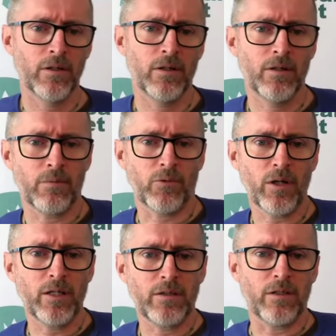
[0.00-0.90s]
I'm
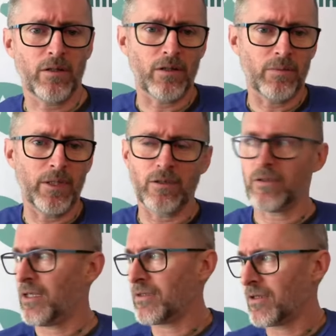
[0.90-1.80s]
crazy. I've got to be anxious.
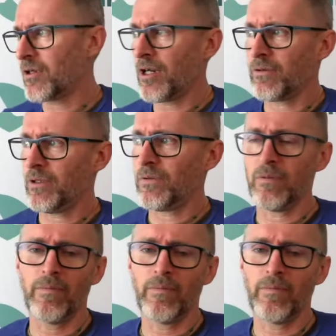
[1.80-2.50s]
There's a tiger in the room.